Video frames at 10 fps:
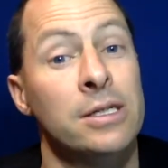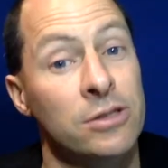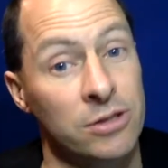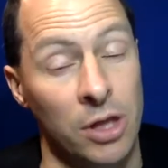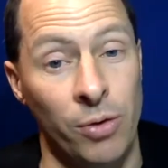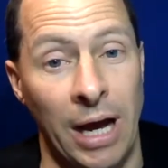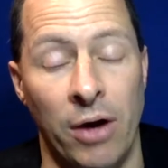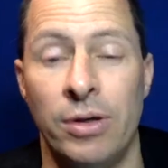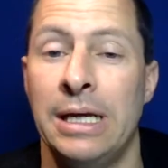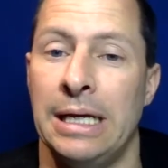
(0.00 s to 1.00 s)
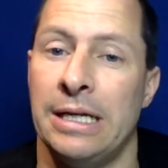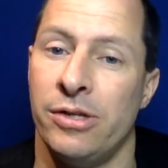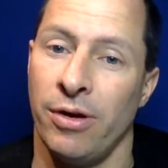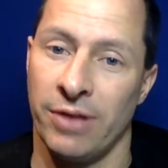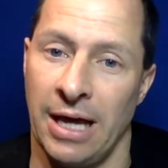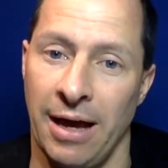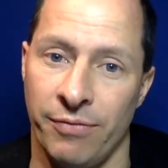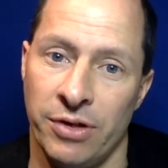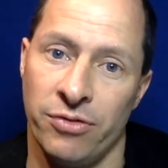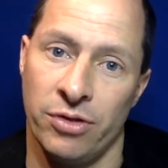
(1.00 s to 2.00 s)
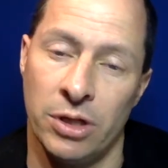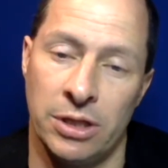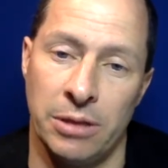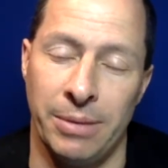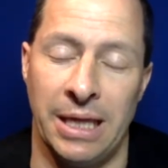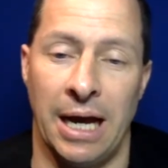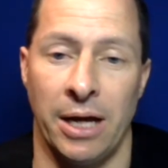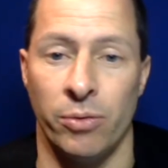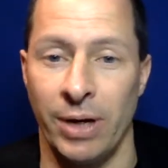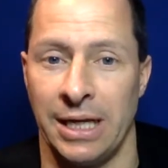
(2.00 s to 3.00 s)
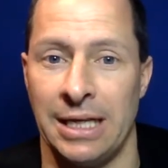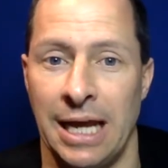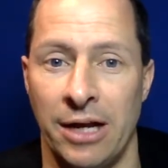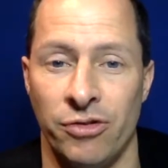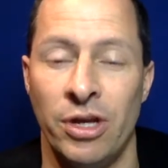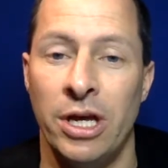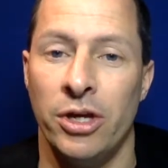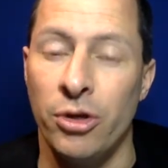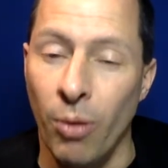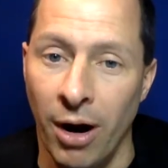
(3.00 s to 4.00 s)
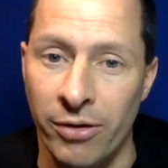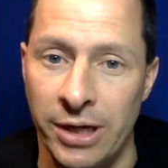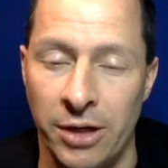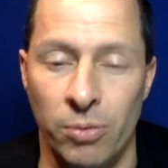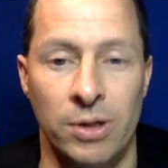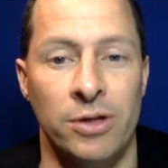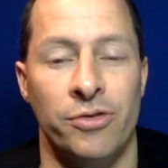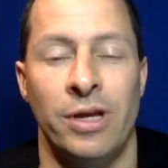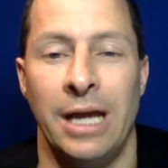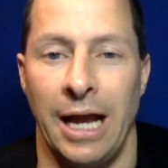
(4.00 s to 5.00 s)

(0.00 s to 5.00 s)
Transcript: Slow down until you have the confidence to look them in the eye and recognize you are equals